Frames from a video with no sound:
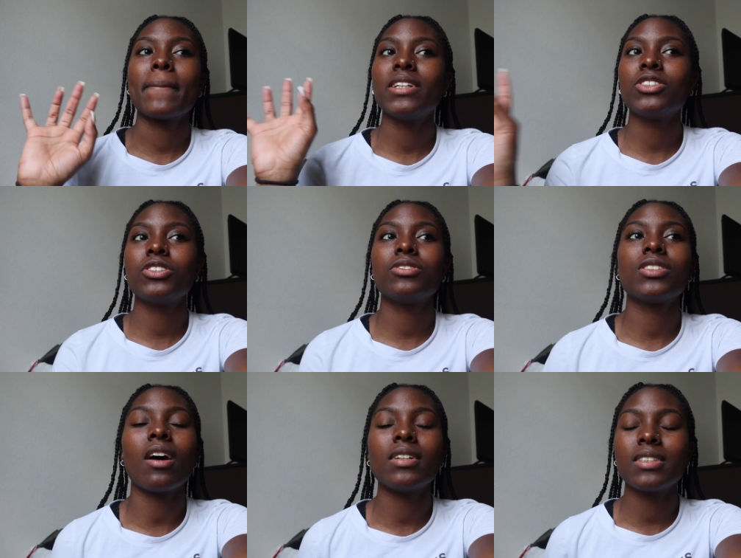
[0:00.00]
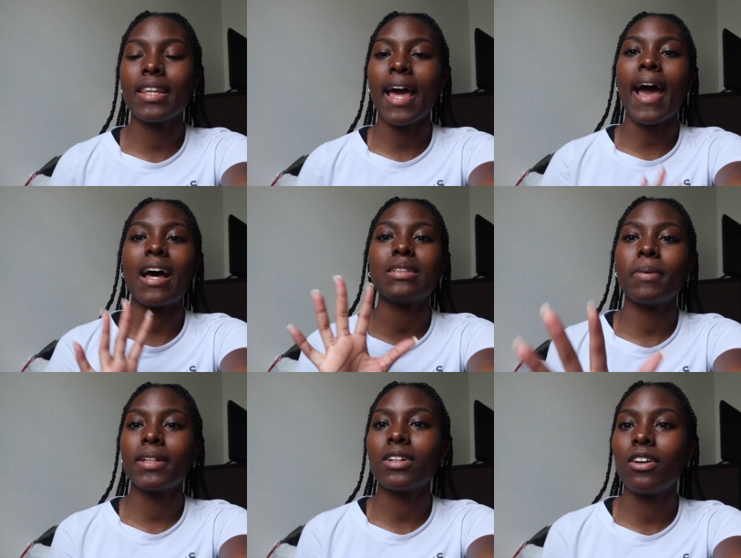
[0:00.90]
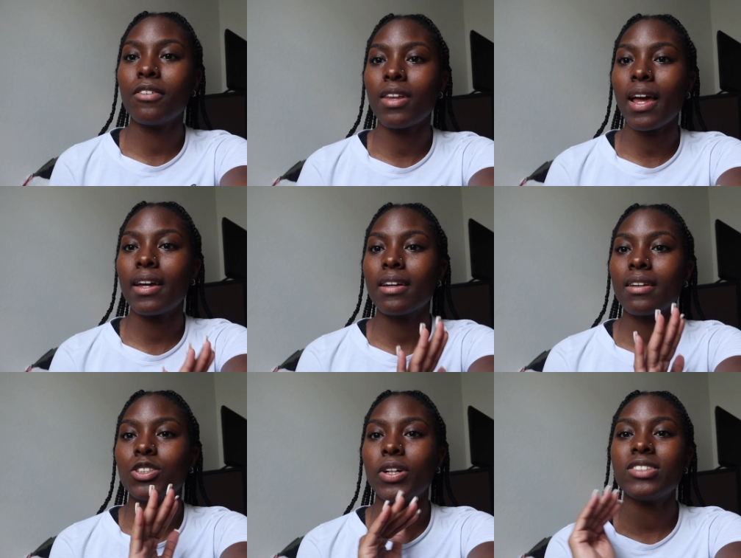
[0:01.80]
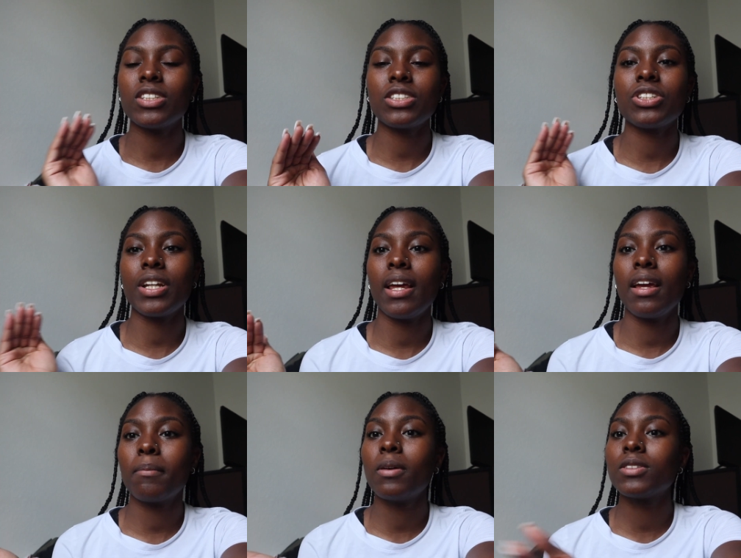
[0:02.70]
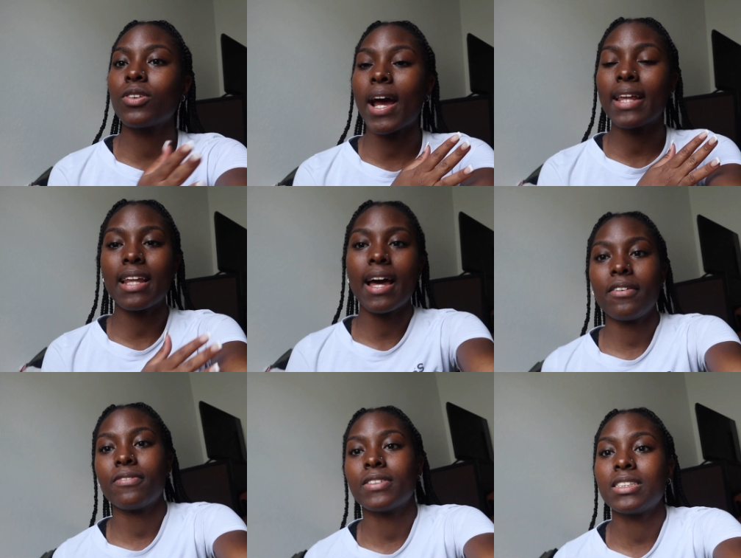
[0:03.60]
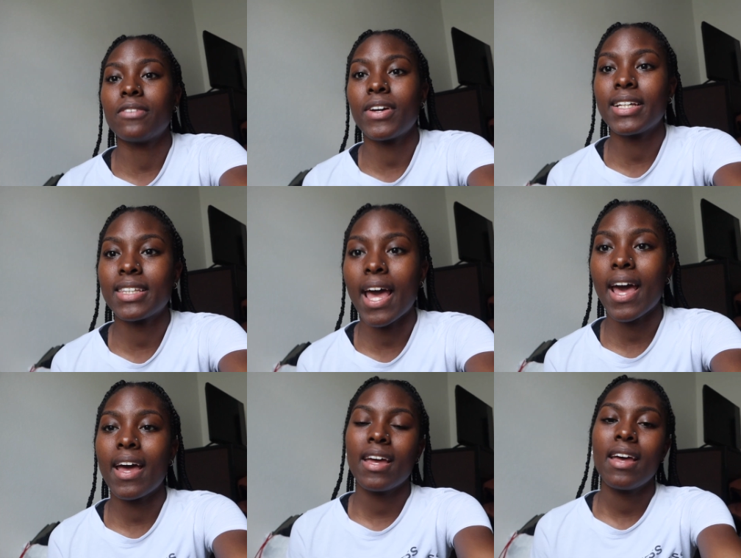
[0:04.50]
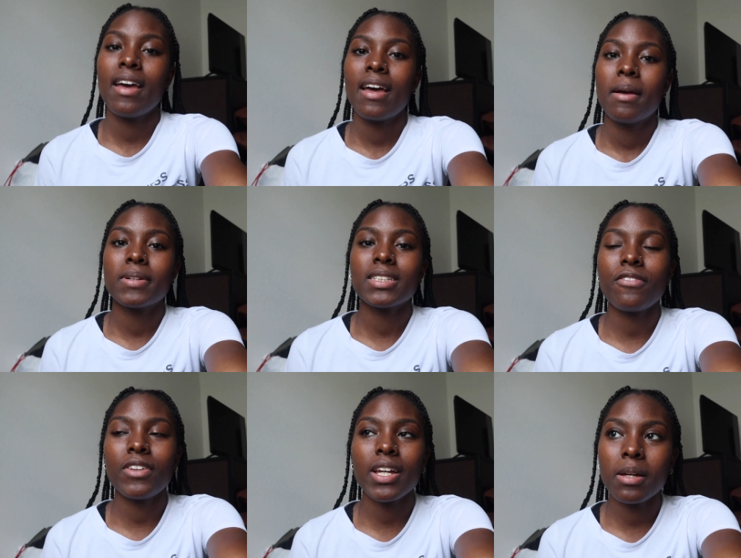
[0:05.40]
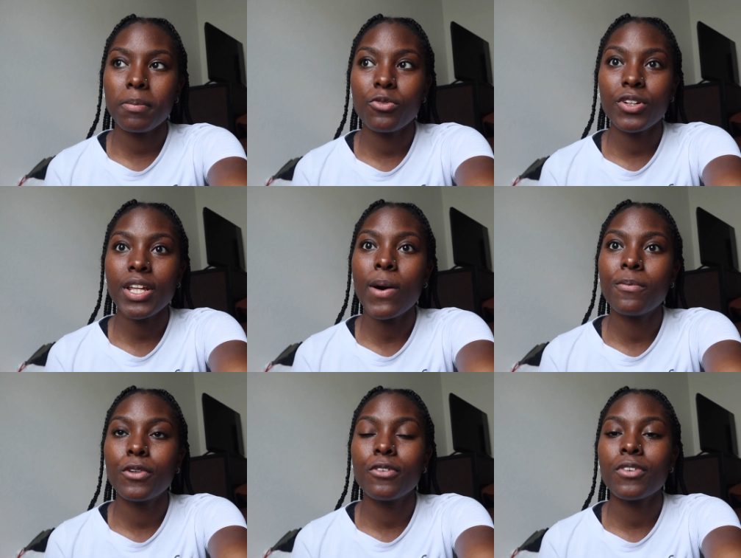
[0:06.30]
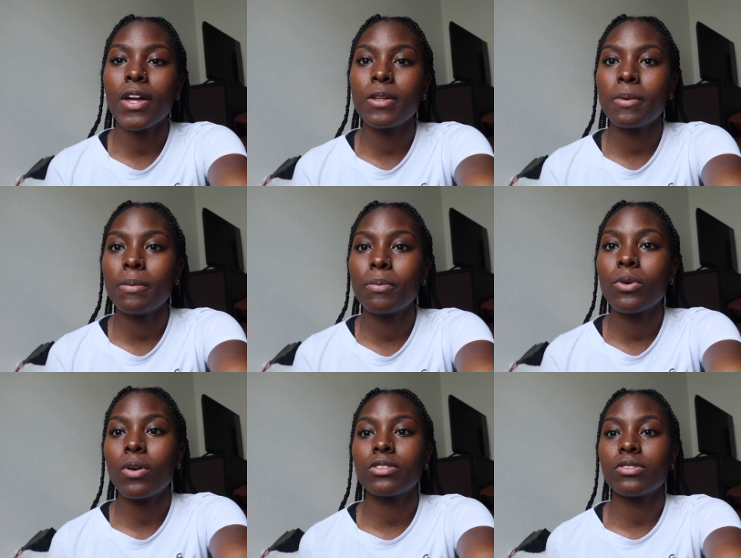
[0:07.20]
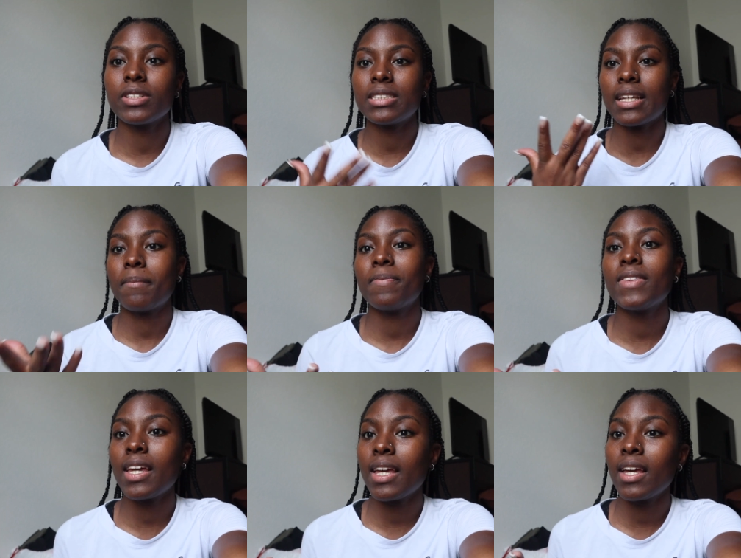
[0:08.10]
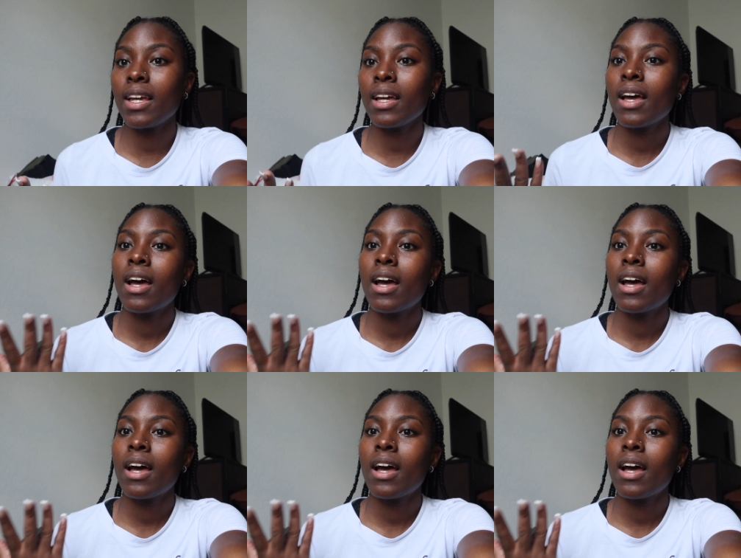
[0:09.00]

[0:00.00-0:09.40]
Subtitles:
introduce y'all into that aspect of like transitioning, post-grad life, stuff like that, because I feel like it'd be really helpful for other people going through the same thing.